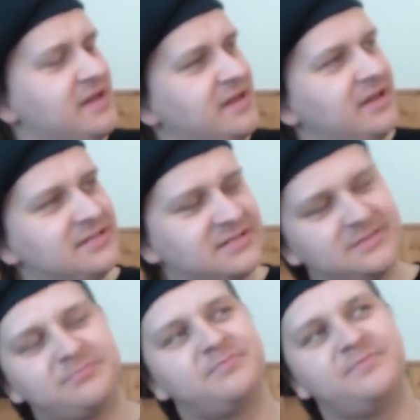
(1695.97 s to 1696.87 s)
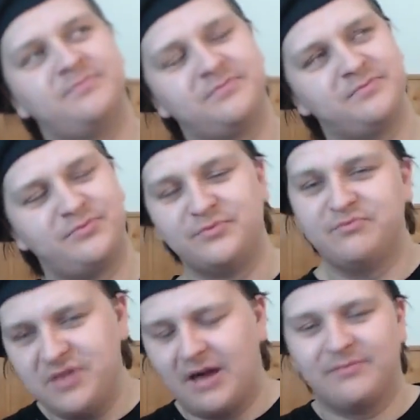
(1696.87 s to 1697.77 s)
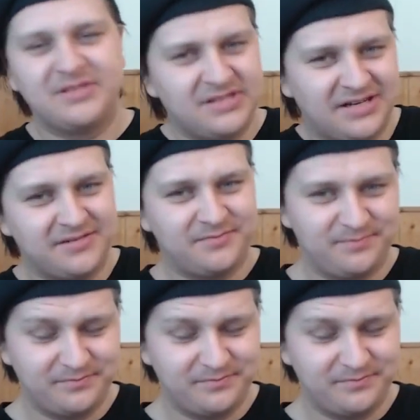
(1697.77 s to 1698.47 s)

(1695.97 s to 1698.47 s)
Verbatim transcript: it's yeah, it's nice